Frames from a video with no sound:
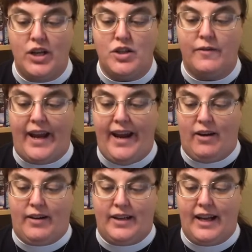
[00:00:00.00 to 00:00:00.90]
of air
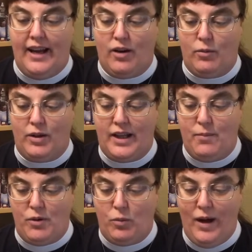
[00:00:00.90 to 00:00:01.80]
and care will keep
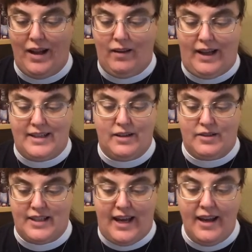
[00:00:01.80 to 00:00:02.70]
you well, I dare
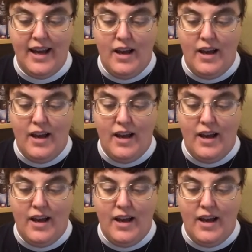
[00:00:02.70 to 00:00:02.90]
say,